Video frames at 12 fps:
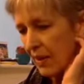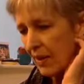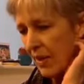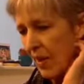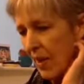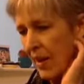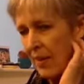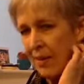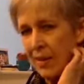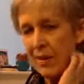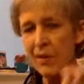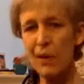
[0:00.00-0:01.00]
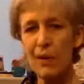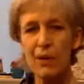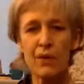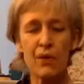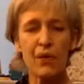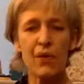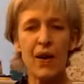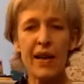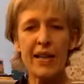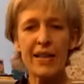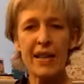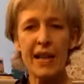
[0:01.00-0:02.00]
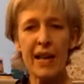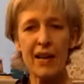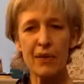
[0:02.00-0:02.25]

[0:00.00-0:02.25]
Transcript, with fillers: tiredness, not fighting it.